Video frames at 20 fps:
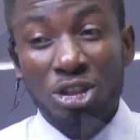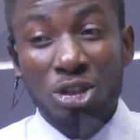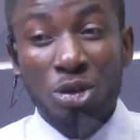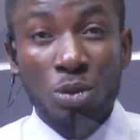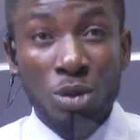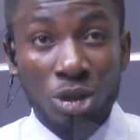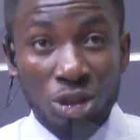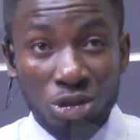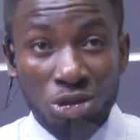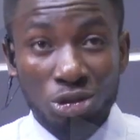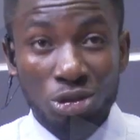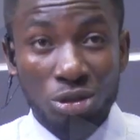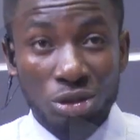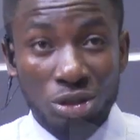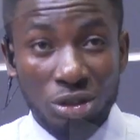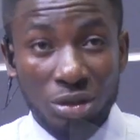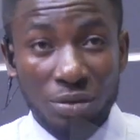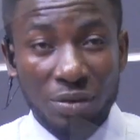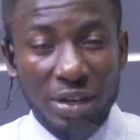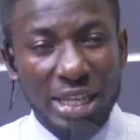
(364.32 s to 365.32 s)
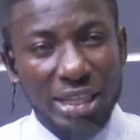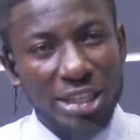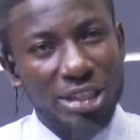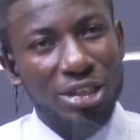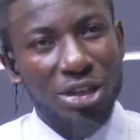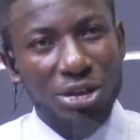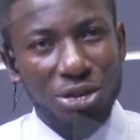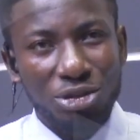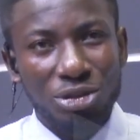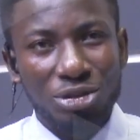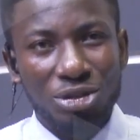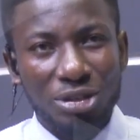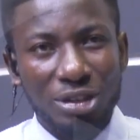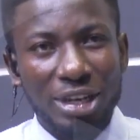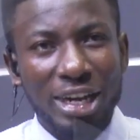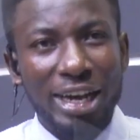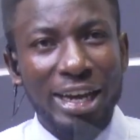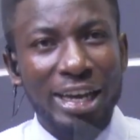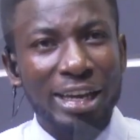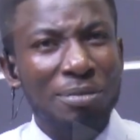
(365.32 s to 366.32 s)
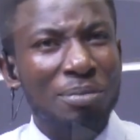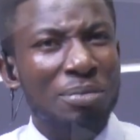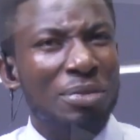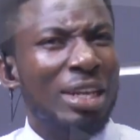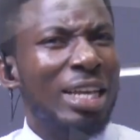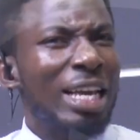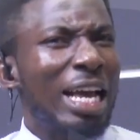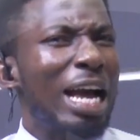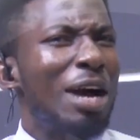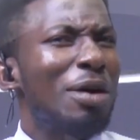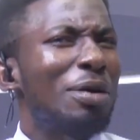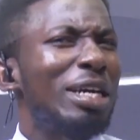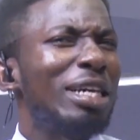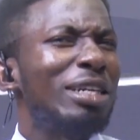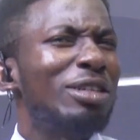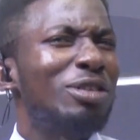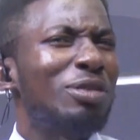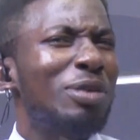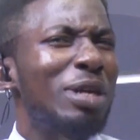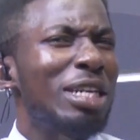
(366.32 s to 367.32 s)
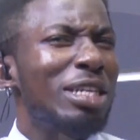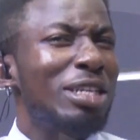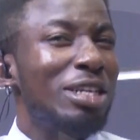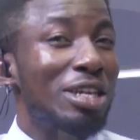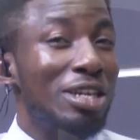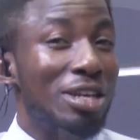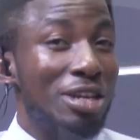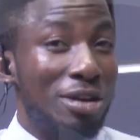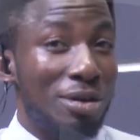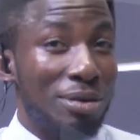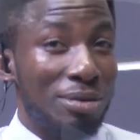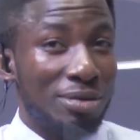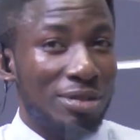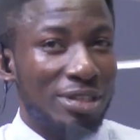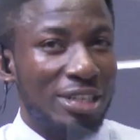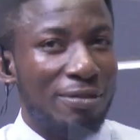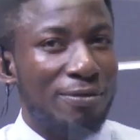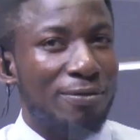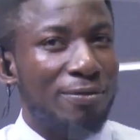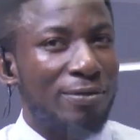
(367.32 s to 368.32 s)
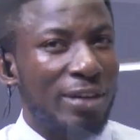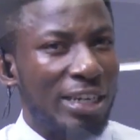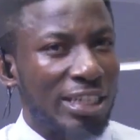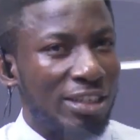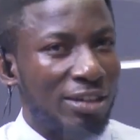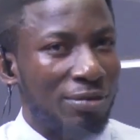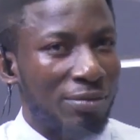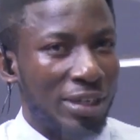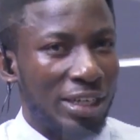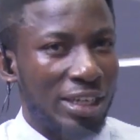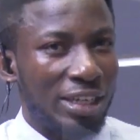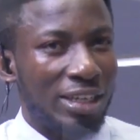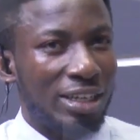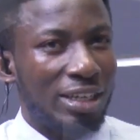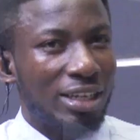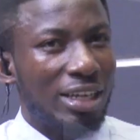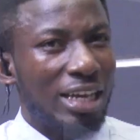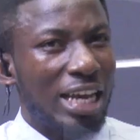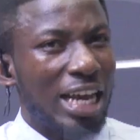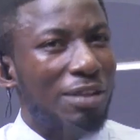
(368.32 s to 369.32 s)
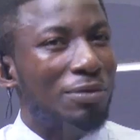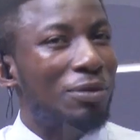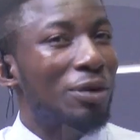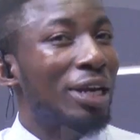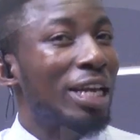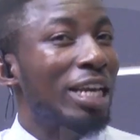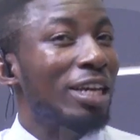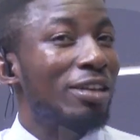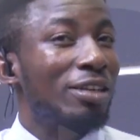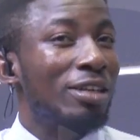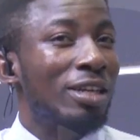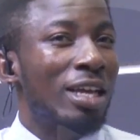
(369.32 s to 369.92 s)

question of our discussion today. How can trade unions effectively advocate